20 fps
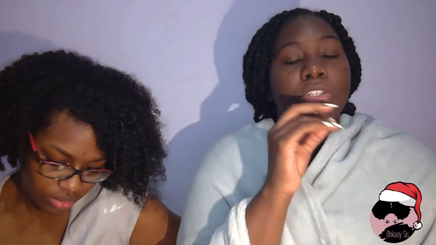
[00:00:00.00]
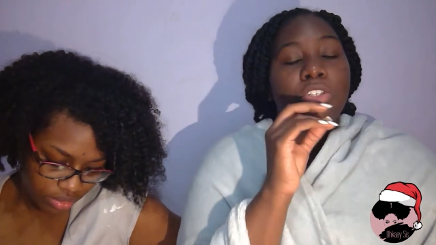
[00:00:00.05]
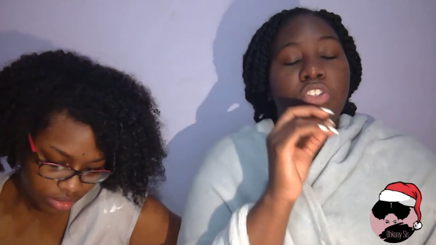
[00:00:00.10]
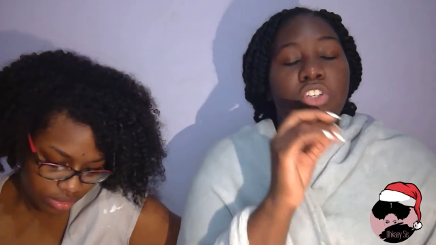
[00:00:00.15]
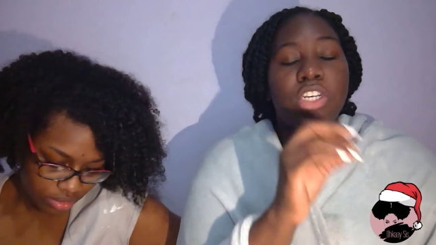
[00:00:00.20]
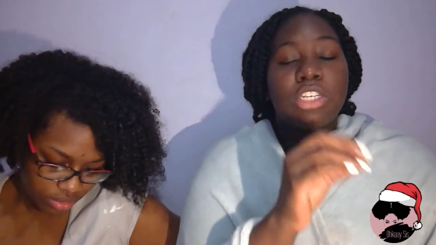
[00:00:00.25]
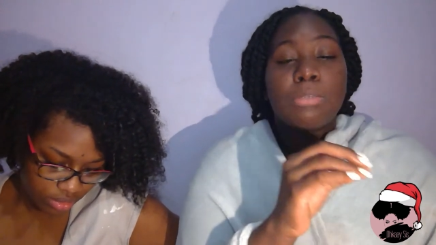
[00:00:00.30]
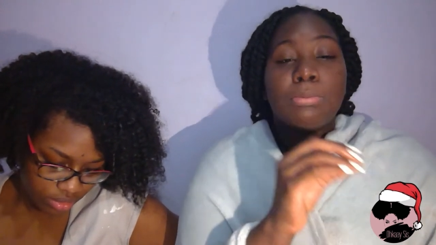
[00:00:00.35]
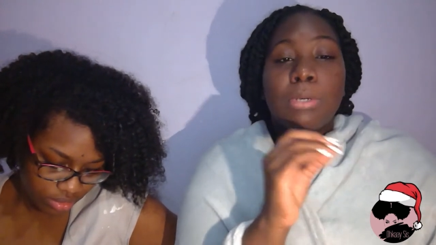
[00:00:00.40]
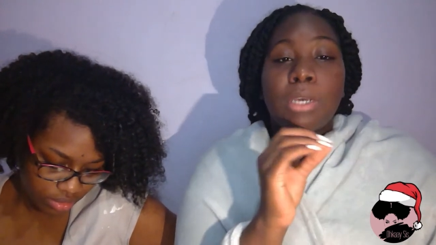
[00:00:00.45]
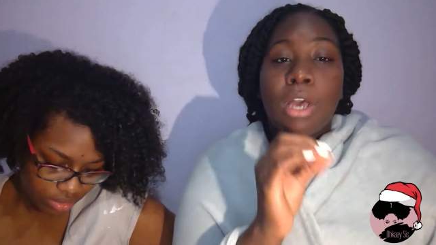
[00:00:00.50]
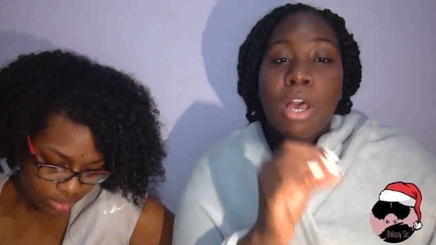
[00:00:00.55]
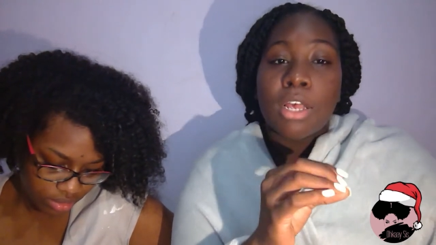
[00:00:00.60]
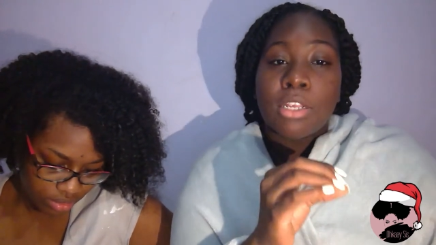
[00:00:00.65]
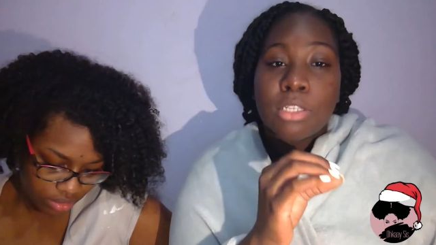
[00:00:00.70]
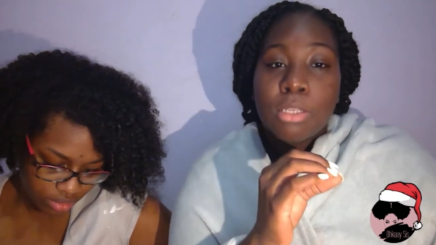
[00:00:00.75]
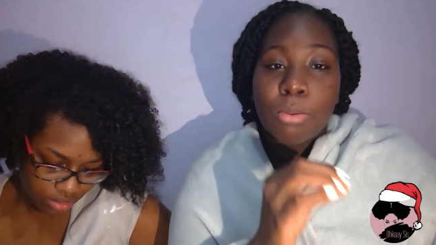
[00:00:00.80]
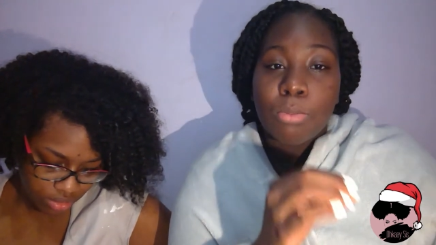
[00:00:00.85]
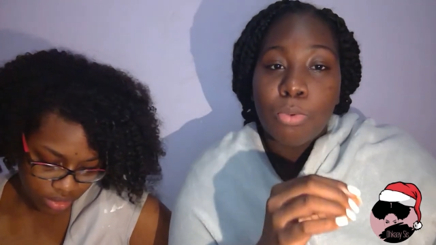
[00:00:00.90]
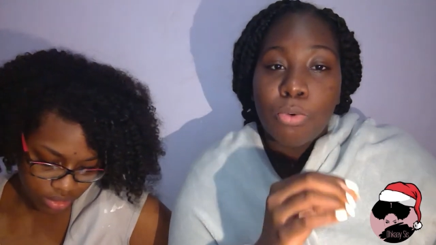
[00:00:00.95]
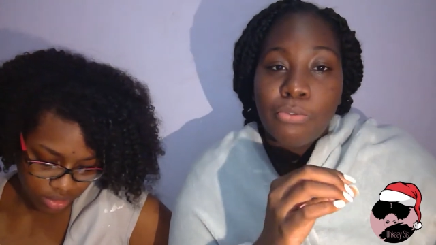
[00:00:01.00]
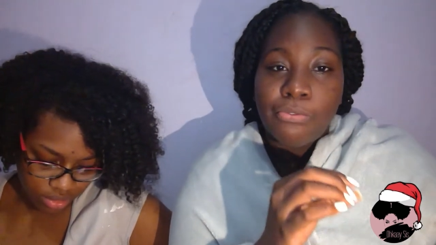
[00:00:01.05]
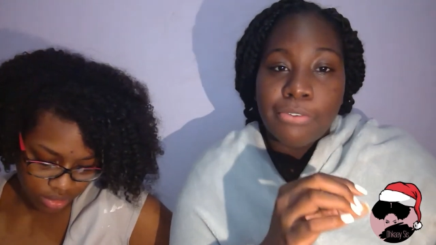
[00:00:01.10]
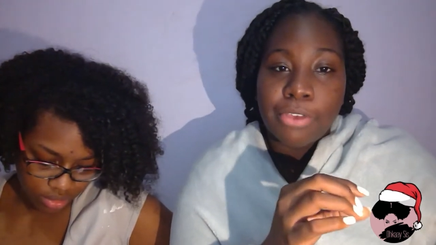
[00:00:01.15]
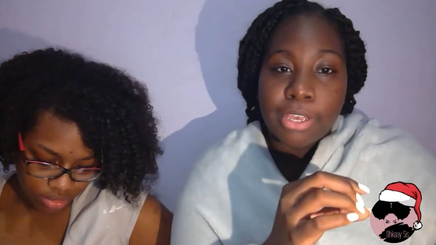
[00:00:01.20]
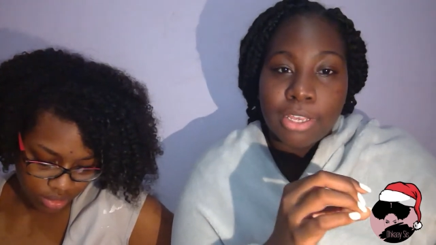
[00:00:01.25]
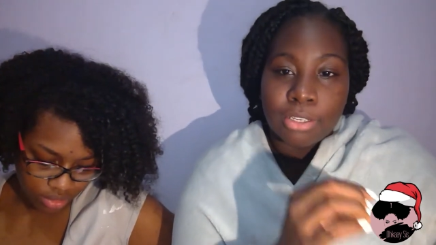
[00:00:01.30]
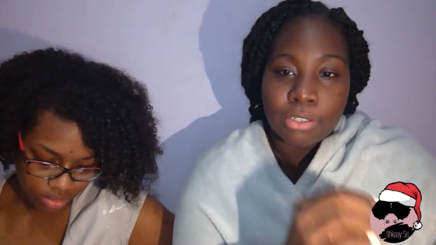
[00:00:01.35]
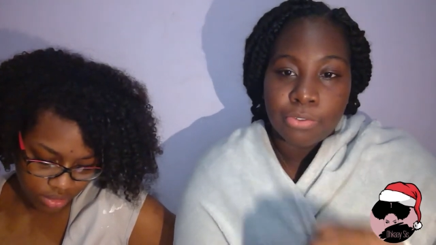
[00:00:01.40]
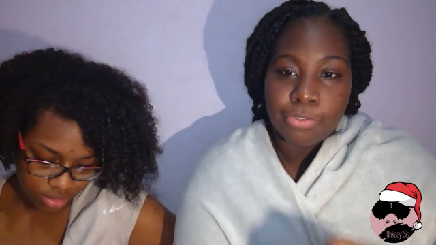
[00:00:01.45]
Speaker 1: just because the movie
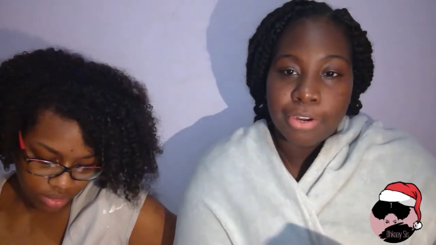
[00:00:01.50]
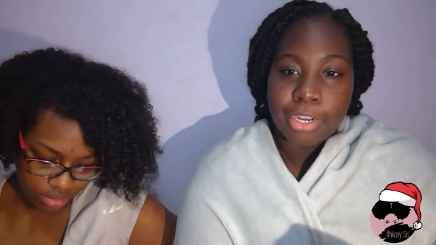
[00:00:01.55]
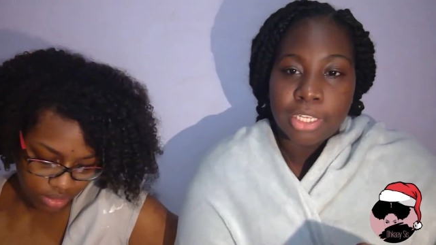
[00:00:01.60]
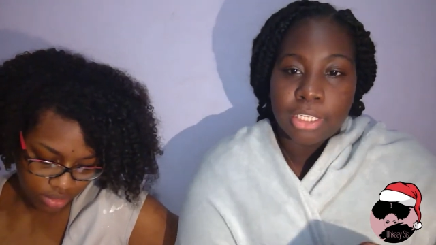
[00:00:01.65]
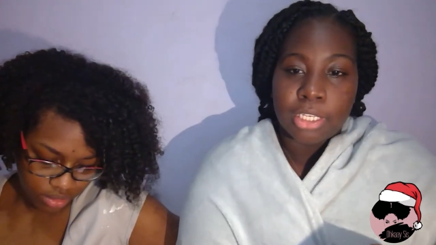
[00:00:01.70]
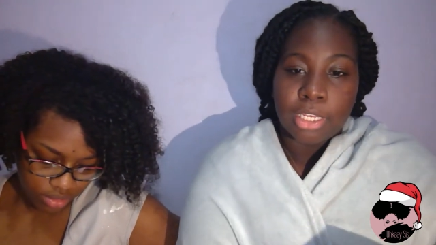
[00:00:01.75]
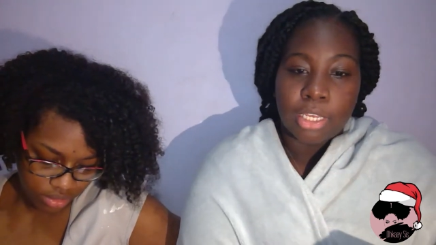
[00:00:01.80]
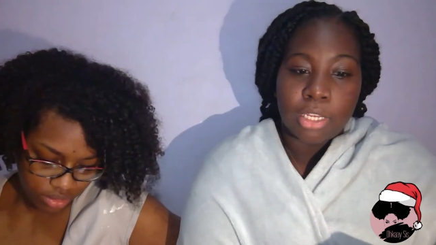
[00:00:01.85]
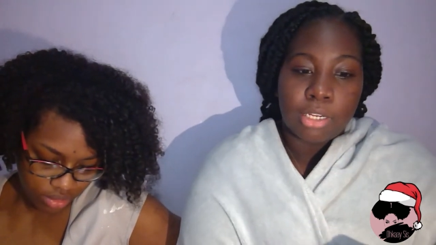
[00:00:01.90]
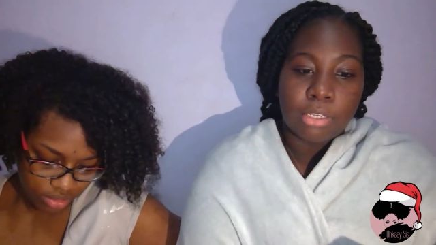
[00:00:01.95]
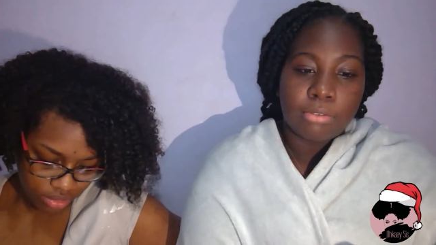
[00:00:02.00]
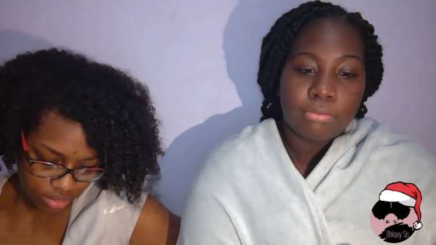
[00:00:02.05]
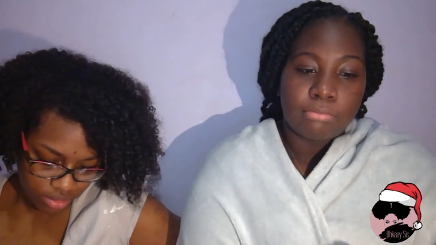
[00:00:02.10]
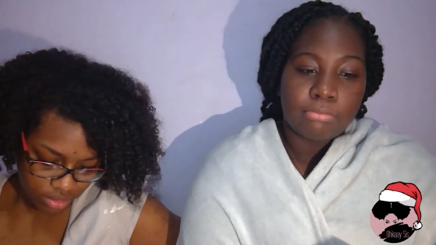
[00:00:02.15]
is rated